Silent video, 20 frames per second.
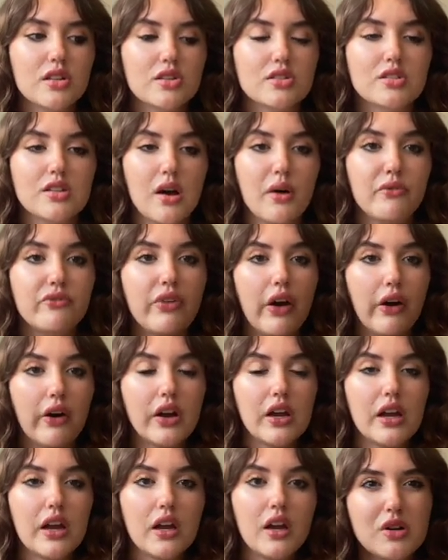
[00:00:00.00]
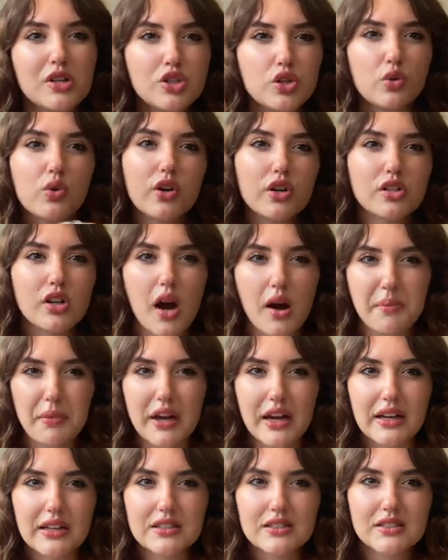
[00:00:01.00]
some very mature
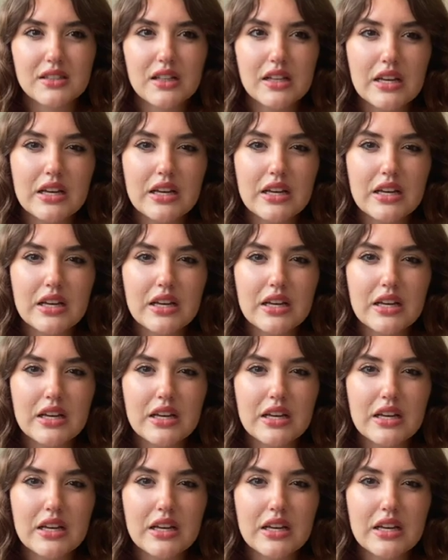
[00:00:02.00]
topics,